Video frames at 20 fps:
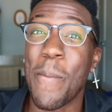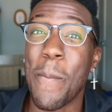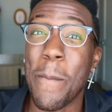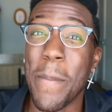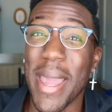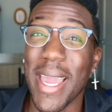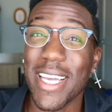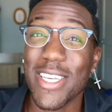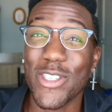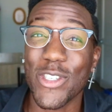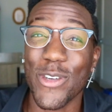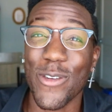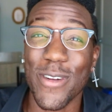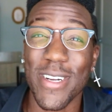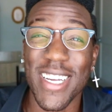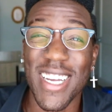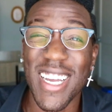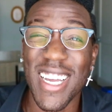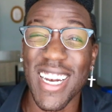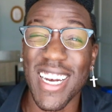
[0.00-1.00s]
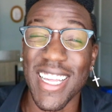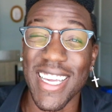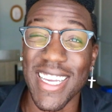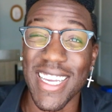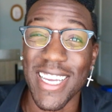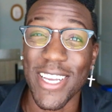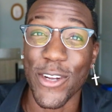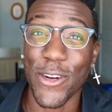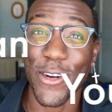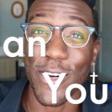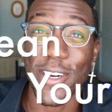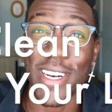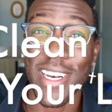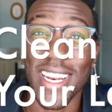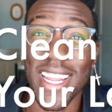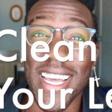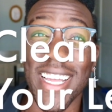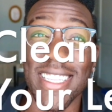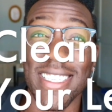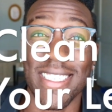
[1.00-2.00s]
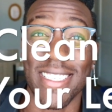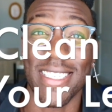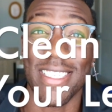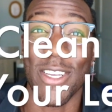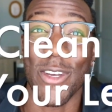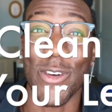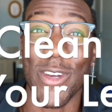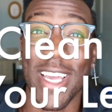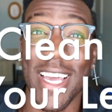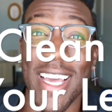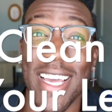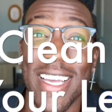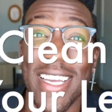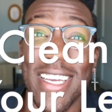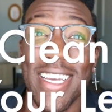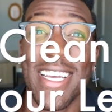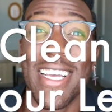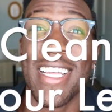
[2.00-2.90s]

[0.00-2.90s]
make sure to clean your lens, okay?